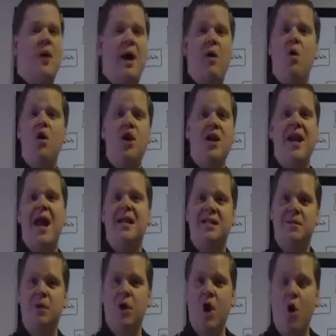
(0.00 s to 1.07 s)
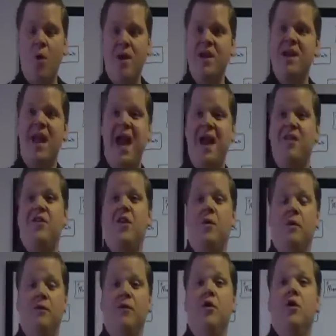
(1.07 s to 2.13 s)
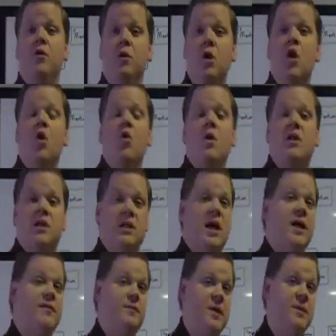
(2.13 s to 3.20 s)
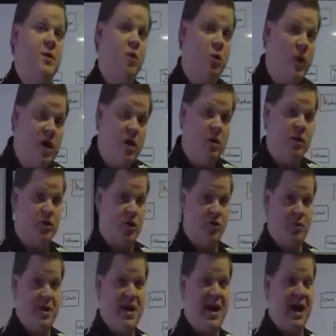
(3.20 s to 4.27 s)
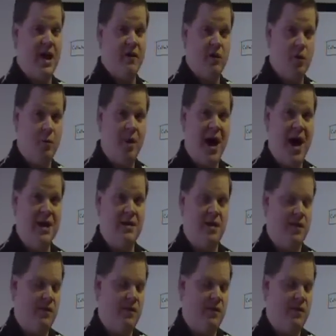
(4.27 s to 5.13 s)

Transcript: Or you can ask them to go in and edit their review, which a lot of people will turn from a negative into a positive.